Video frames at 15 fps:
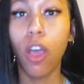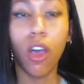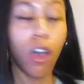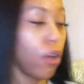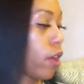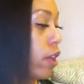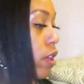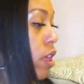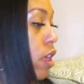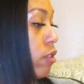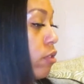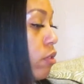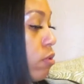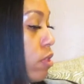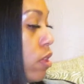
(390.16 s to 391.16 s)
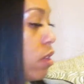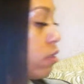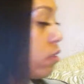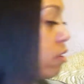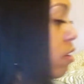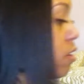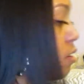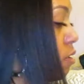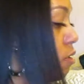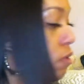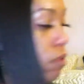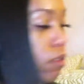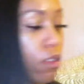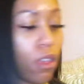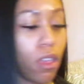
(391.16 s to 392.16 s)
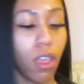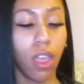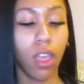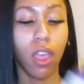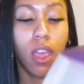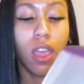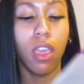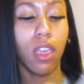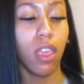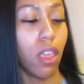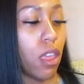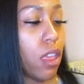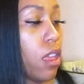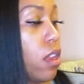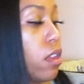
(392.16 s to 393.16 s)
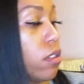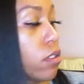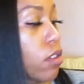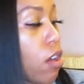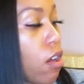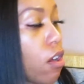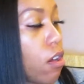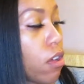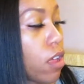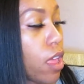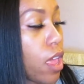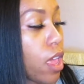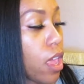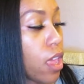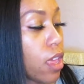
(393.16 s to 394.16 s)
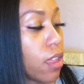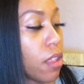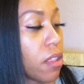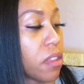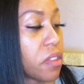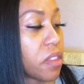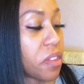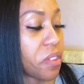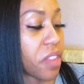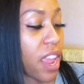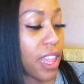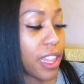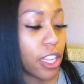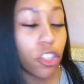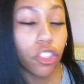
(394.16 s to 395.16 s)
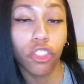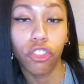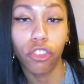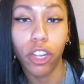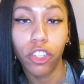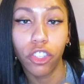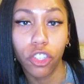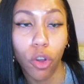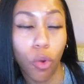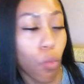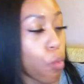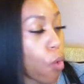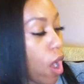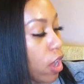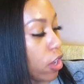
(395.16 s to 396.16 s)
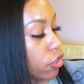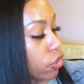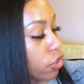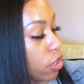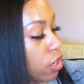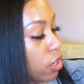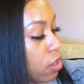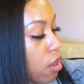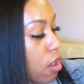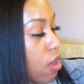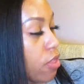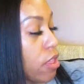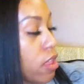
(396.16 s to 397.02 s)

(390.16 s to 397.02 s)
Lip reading: Okay, yeah. So this is it. It is called a Daily Stretch Washcloth.